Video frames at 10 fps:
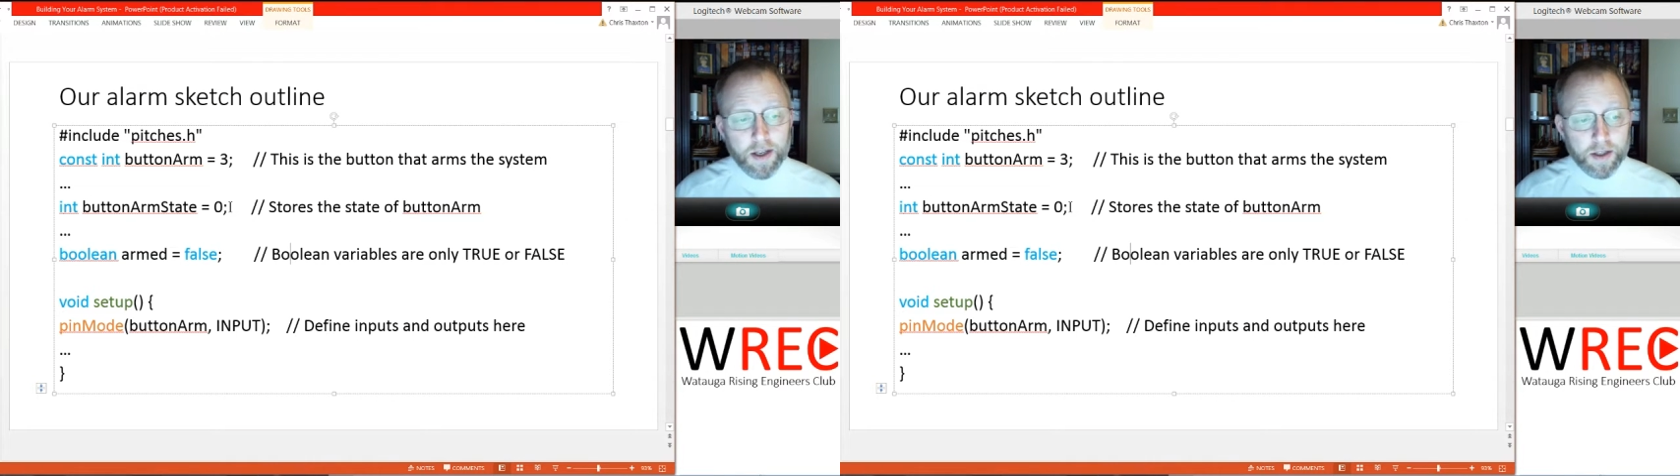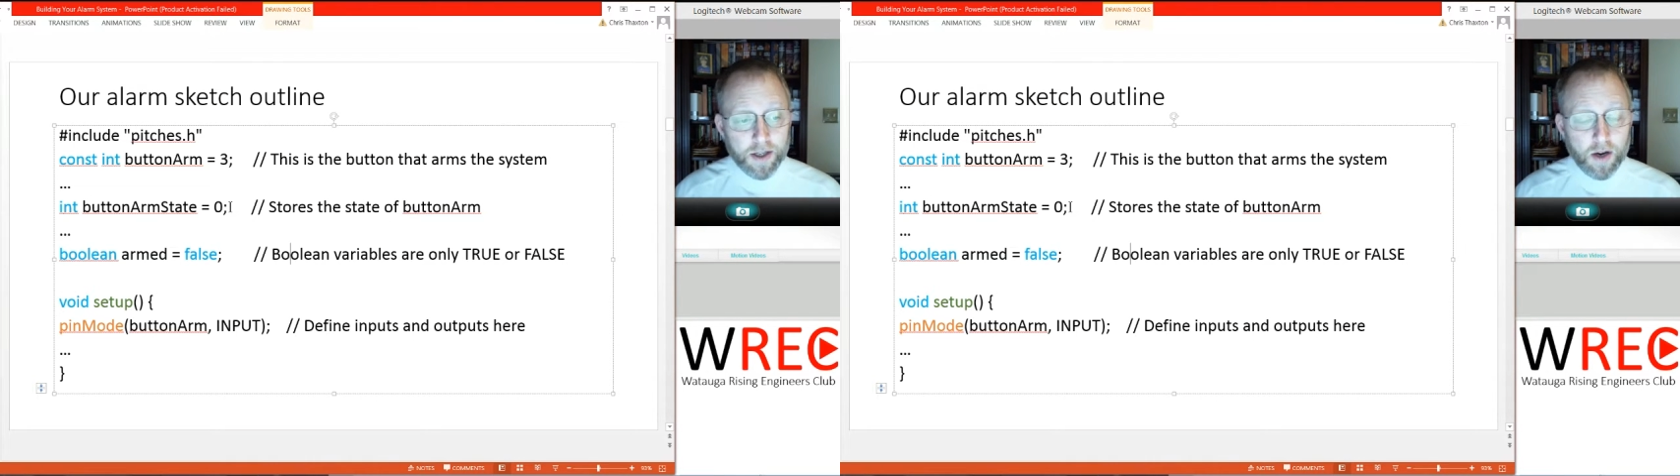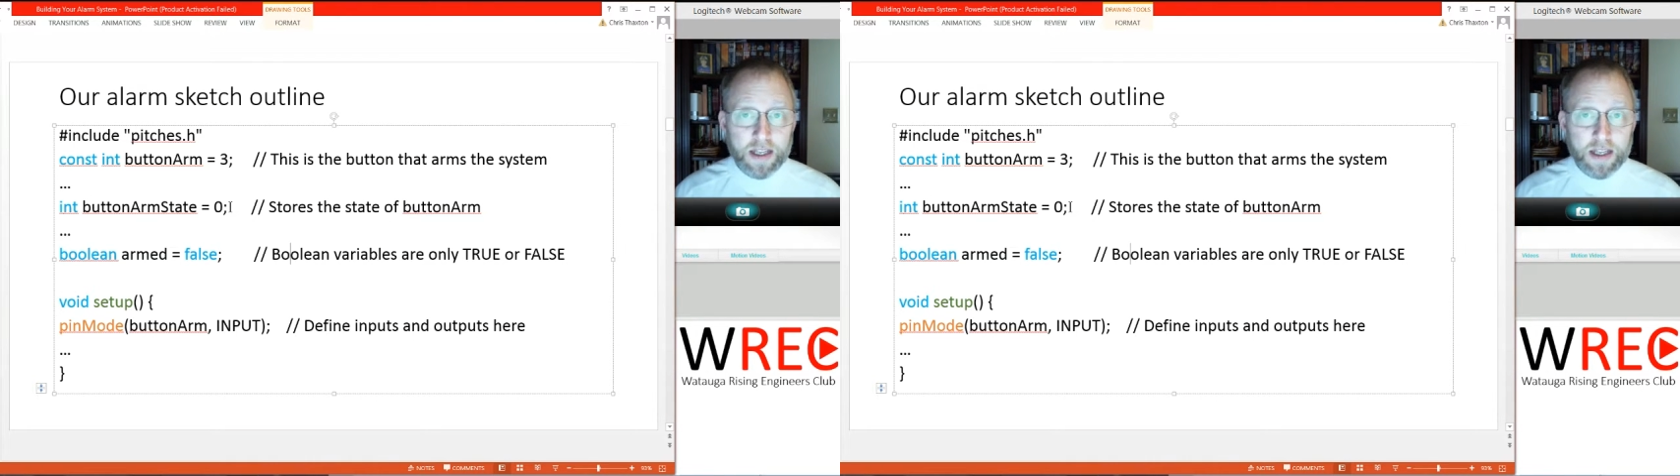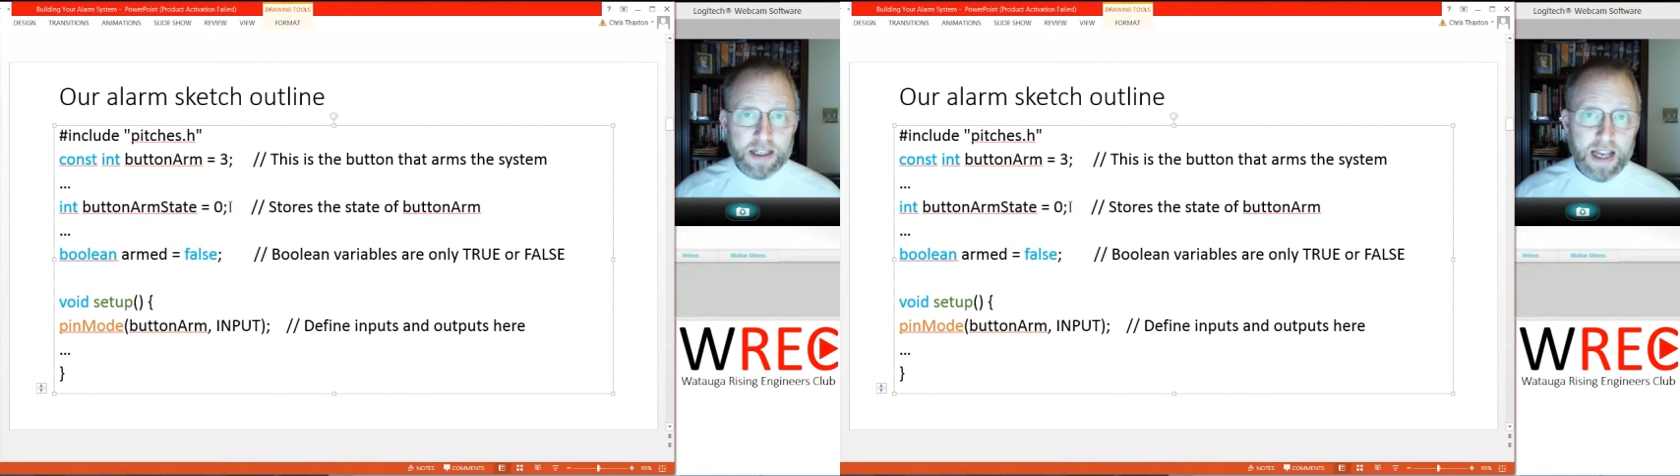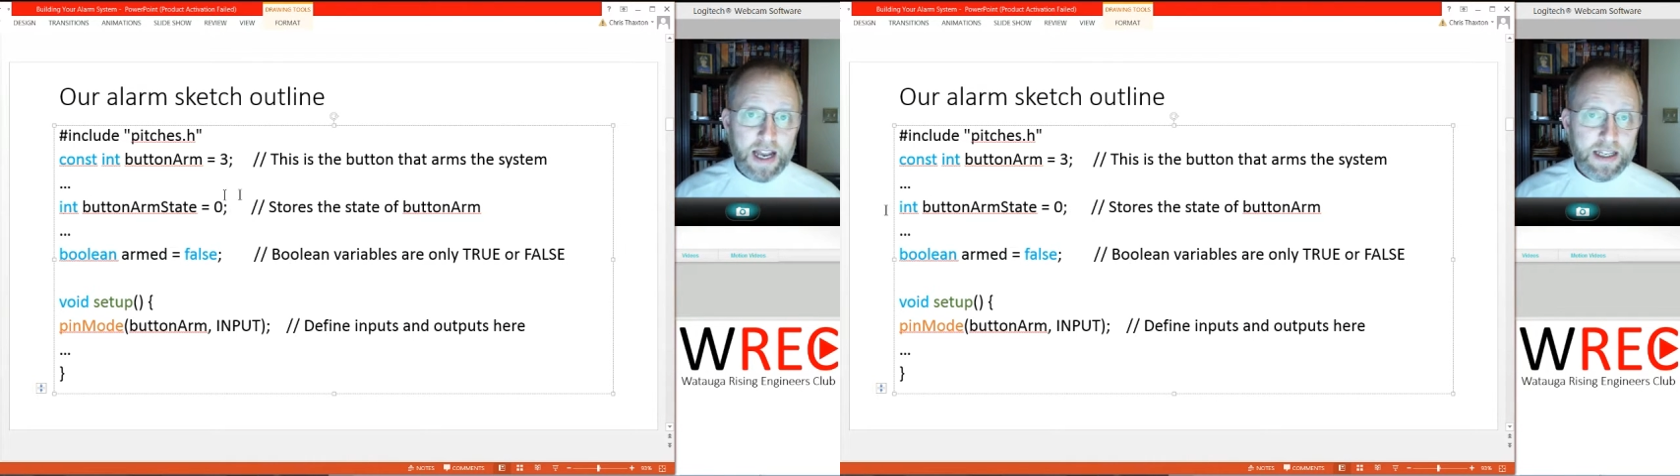So in this
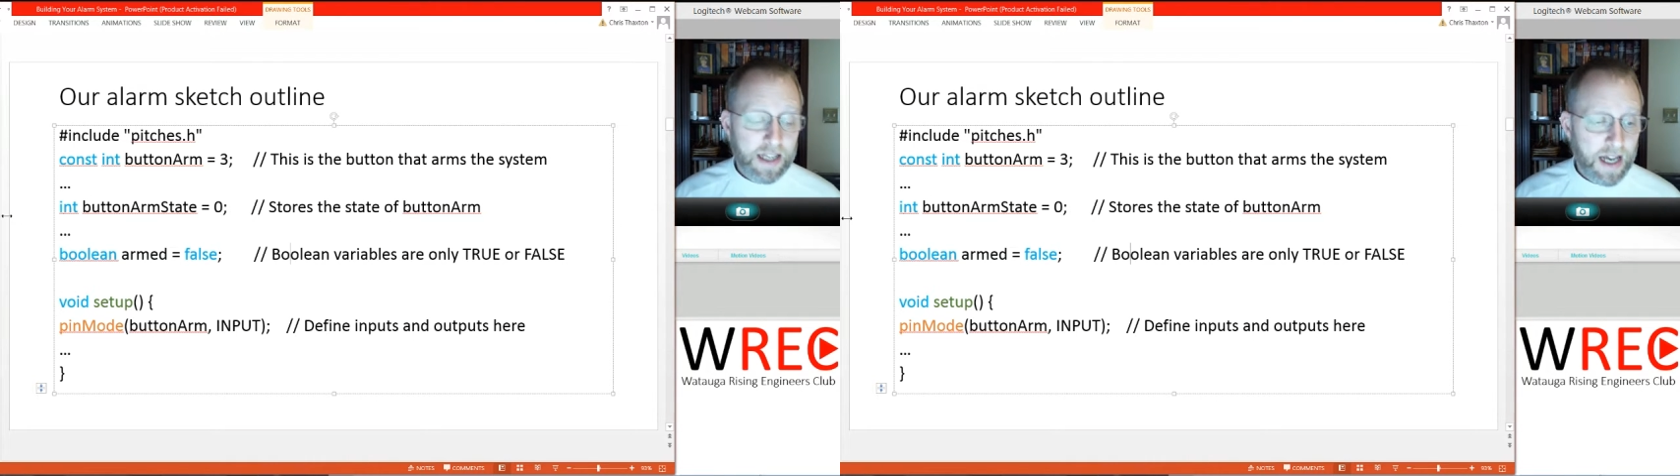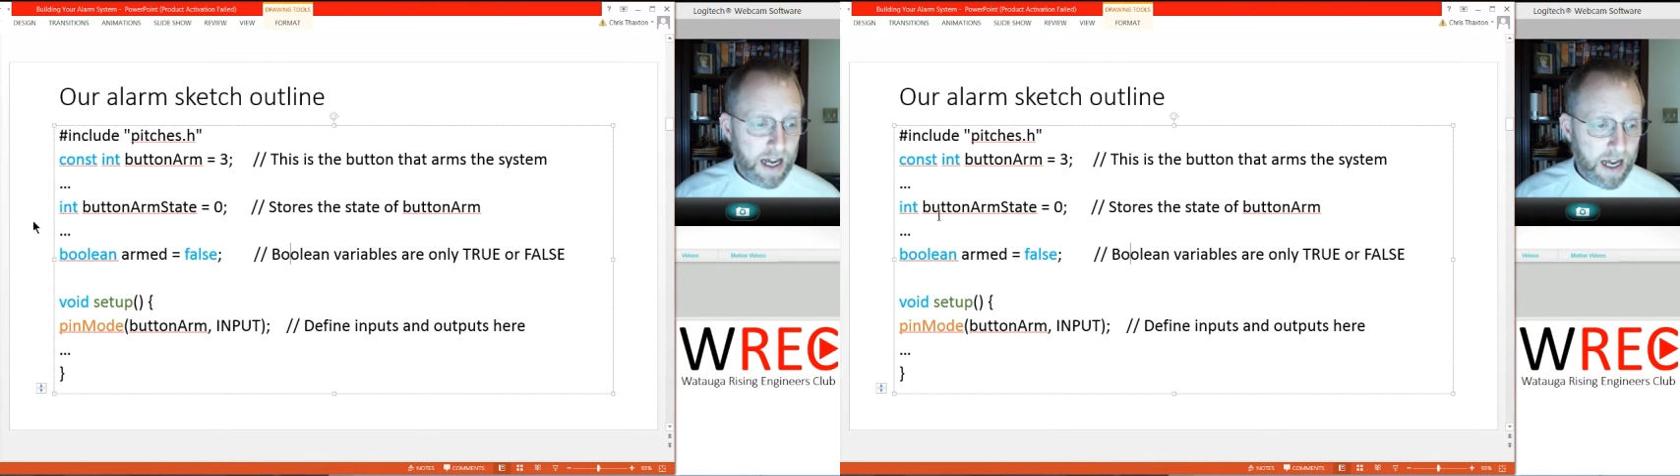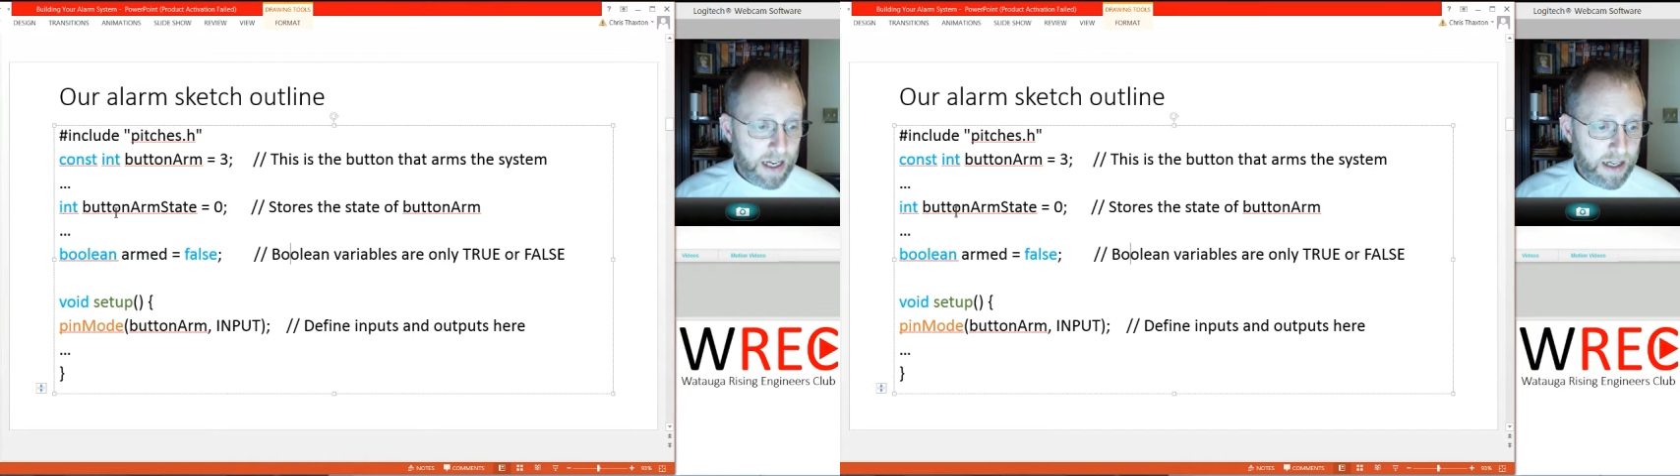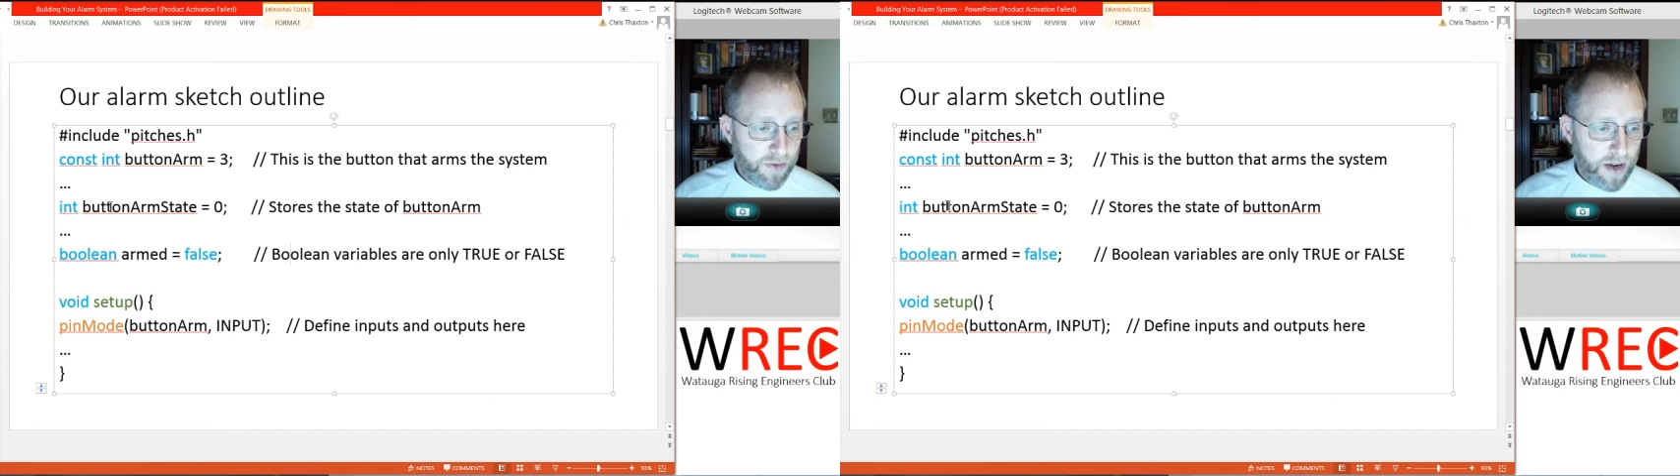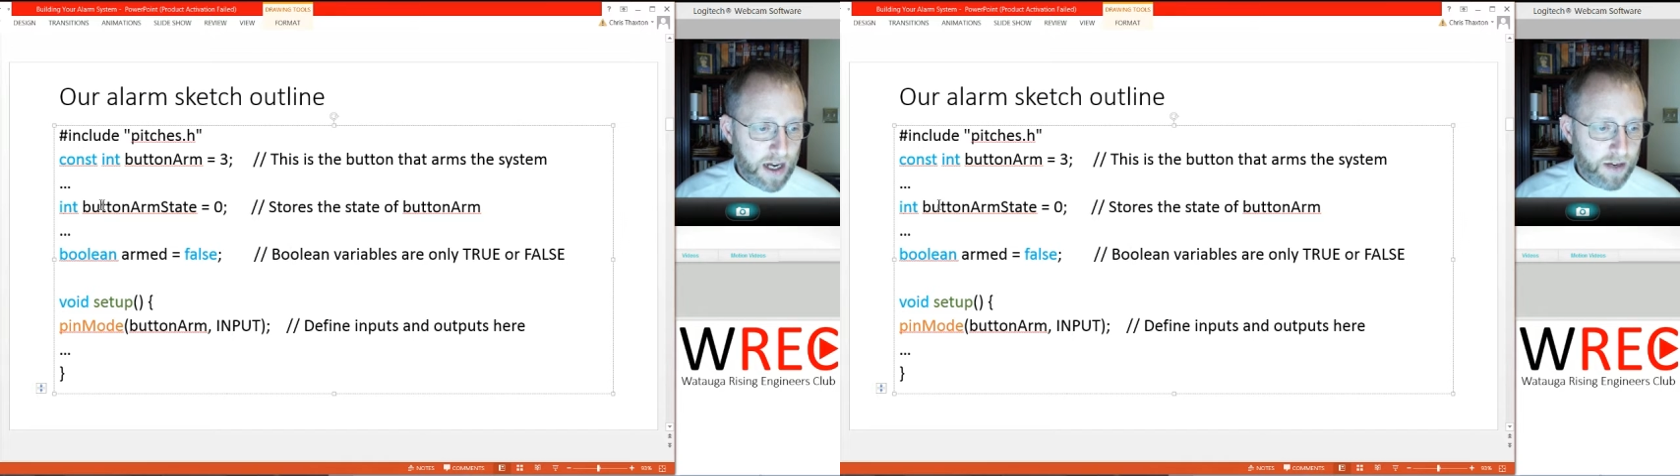case, I
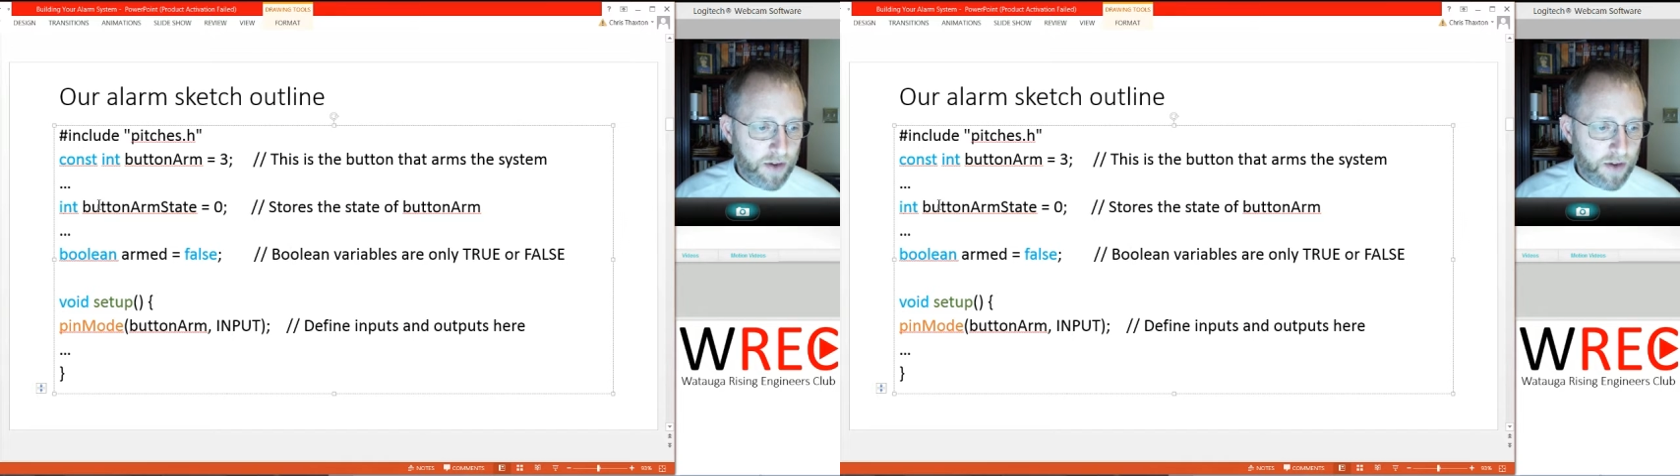defined